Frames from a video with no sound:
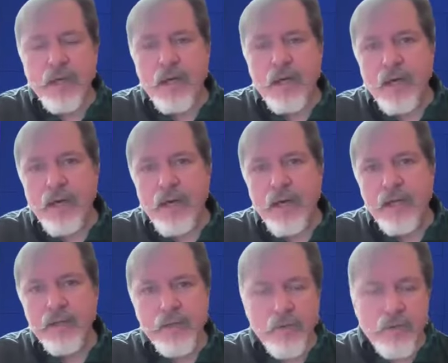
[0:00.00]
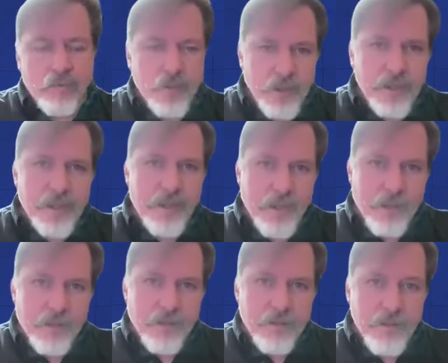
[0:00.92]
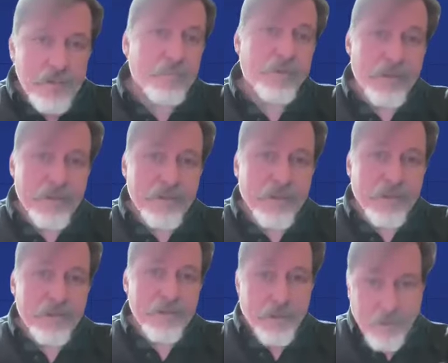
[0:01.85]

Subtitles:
And you can really get deep insights,